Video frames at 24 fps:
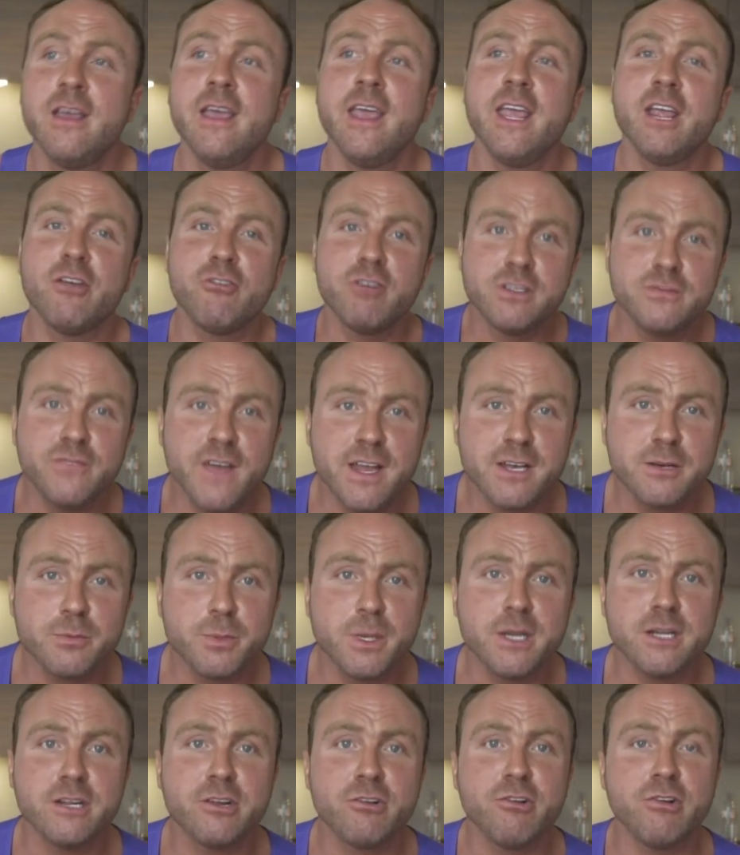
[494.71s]
Increased
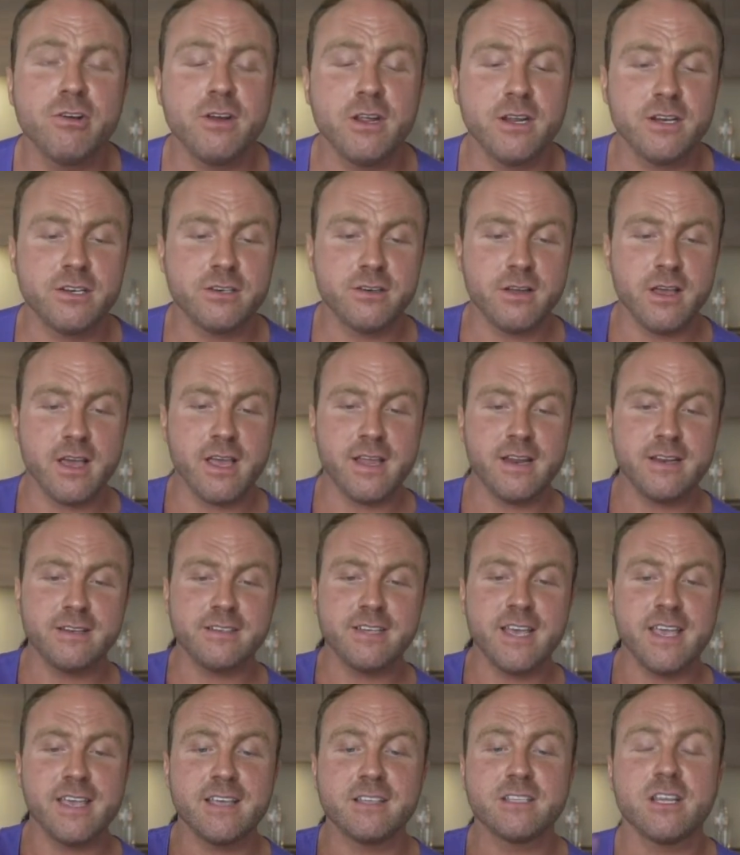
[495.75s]
vegetable
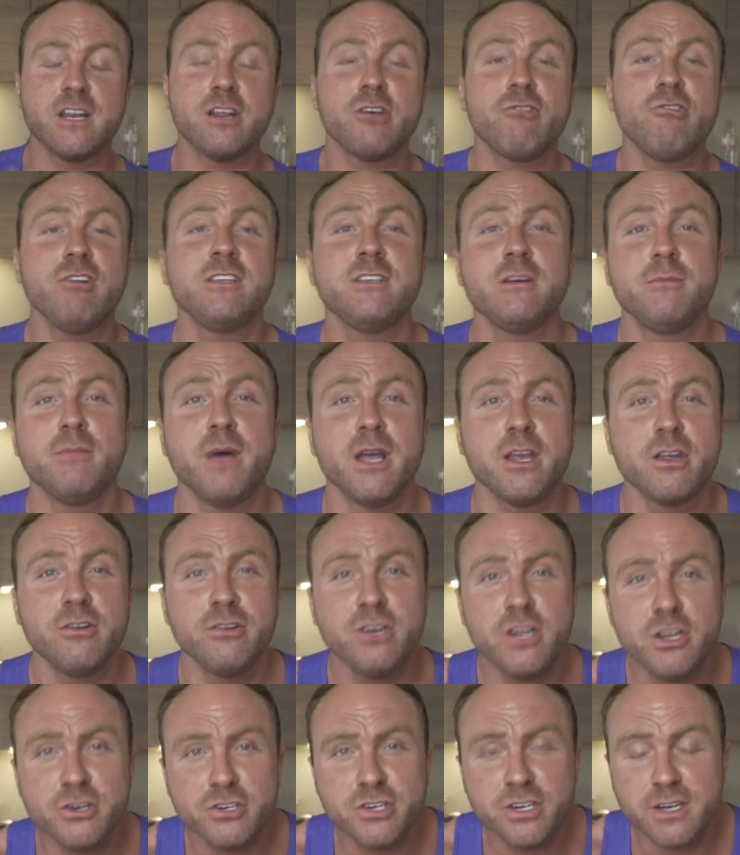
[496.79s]
intake is going to increase your
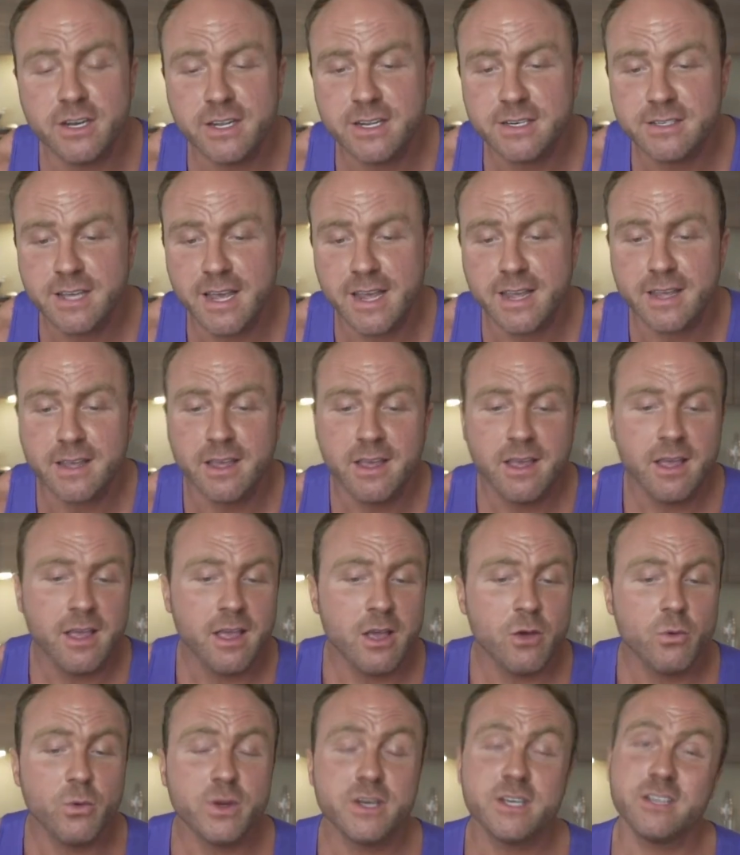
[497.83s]
micronutrient intake,
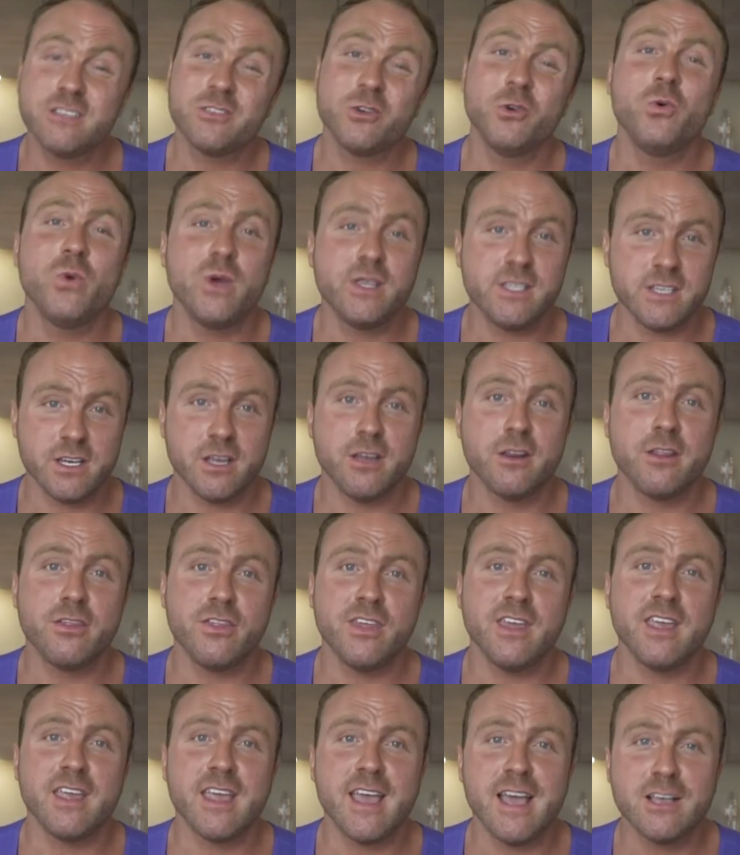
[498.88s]
which is always a good
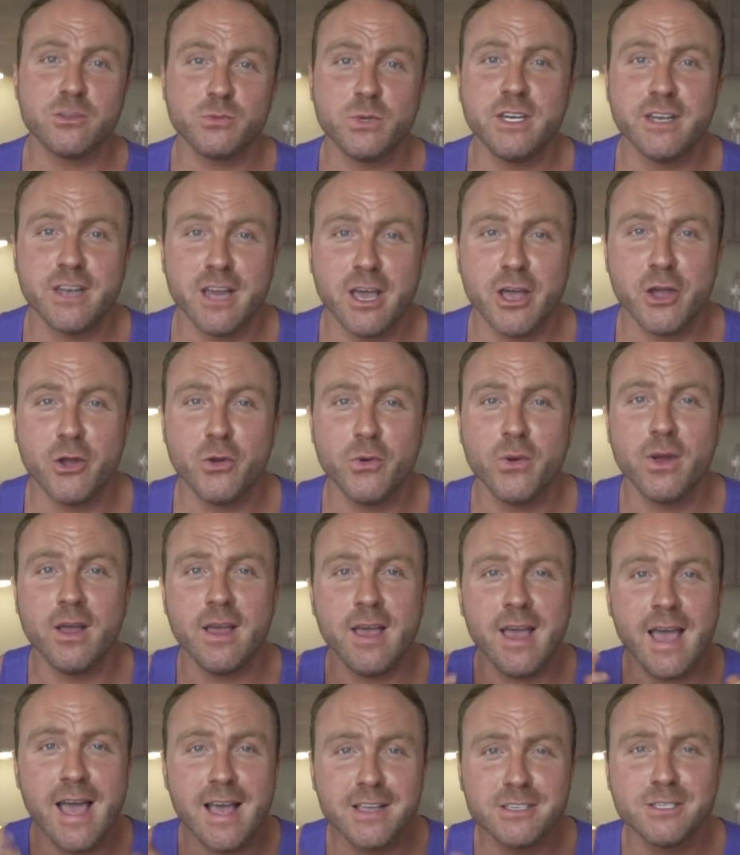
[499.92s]
thing. As we know,
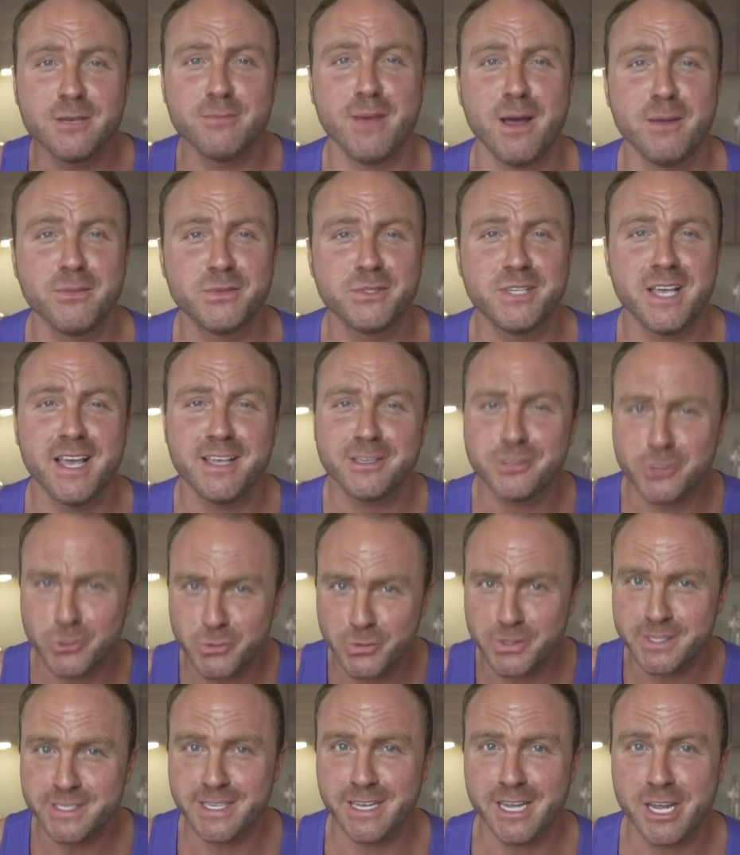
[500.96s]
as your mum says,
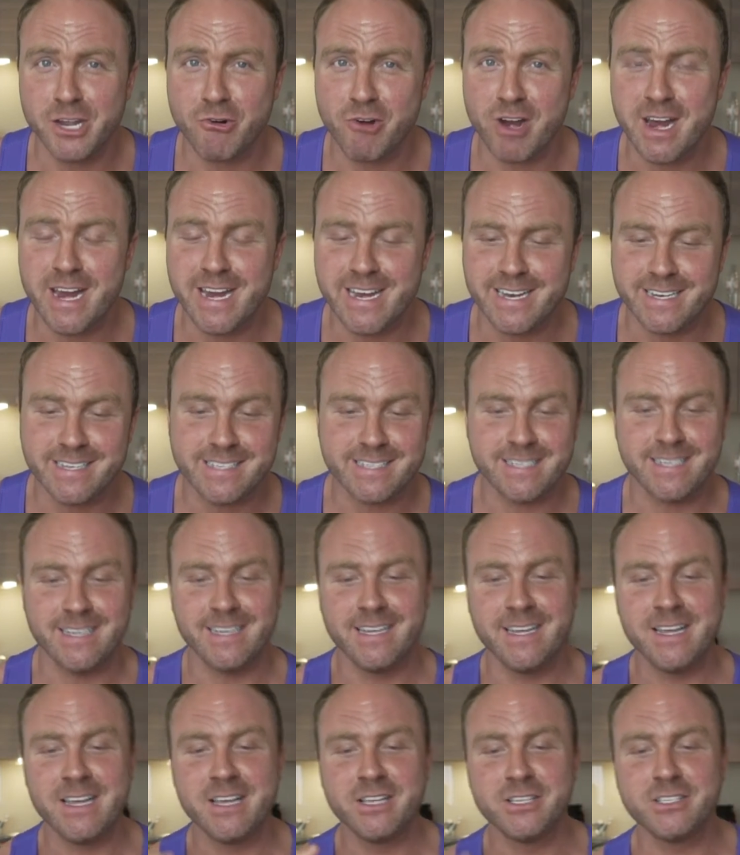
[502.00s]
always eat your
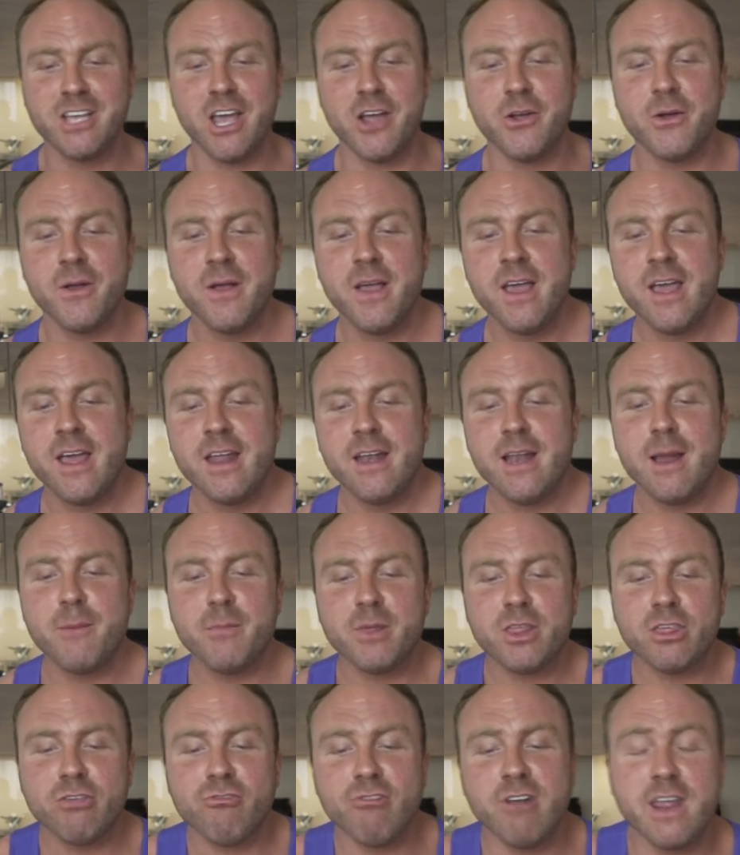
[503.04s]
greens. So
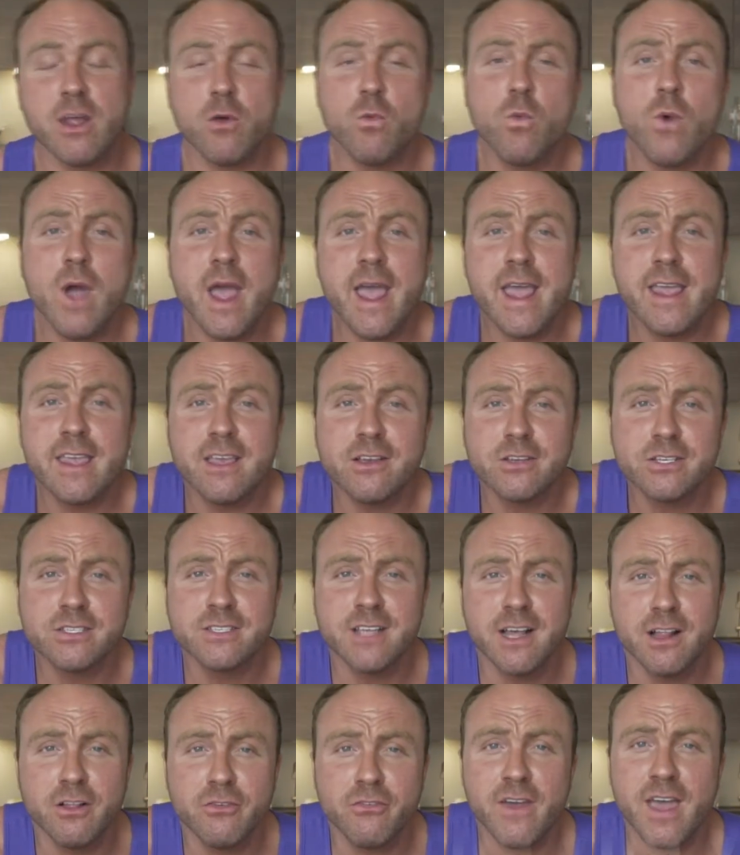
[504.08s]
number 3, weighing
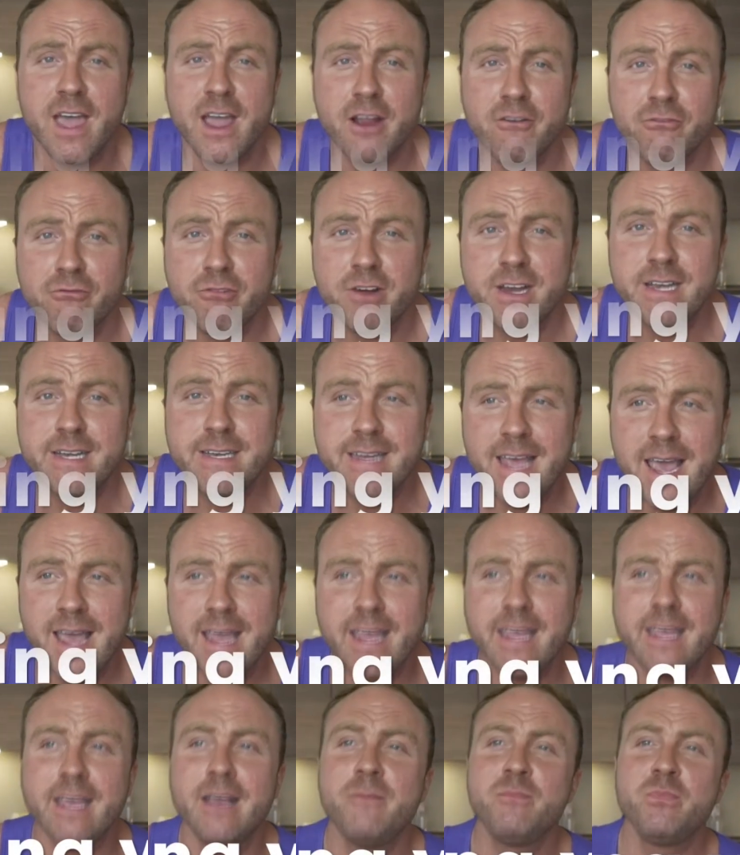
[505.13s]
yourself every
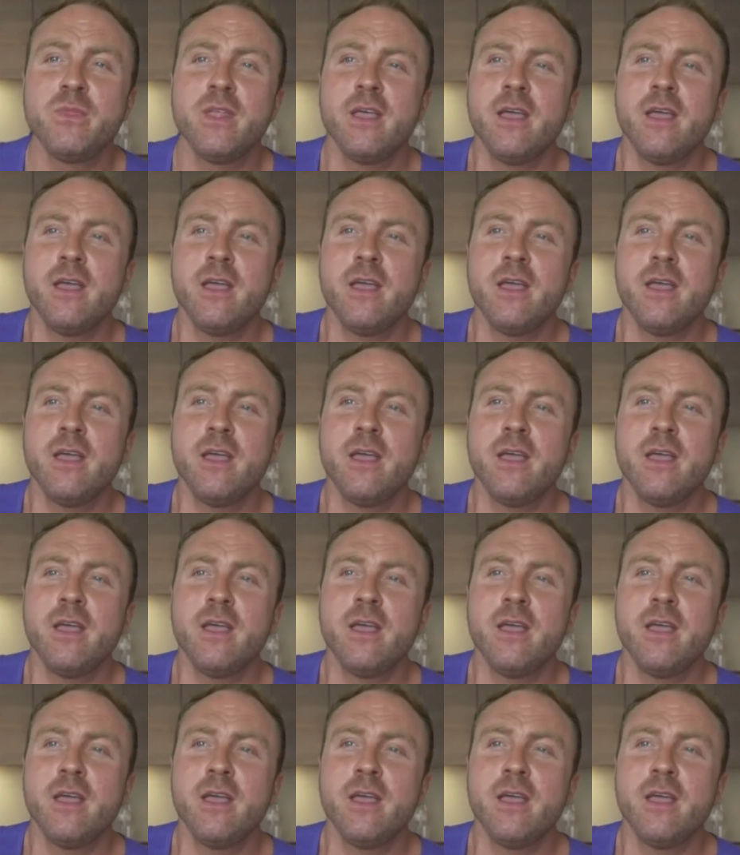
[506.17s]
day.